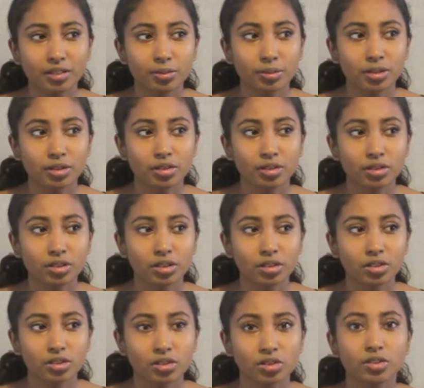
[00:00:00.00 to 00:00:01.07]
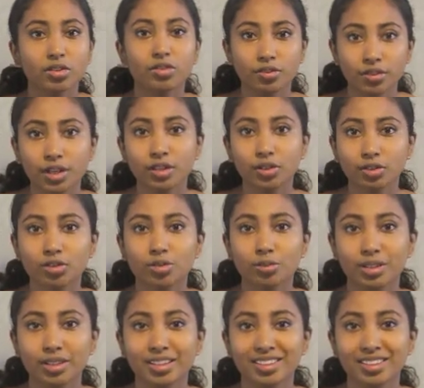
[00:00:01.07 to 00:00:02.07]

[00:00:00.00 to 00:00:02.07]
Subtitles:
has been very good to me.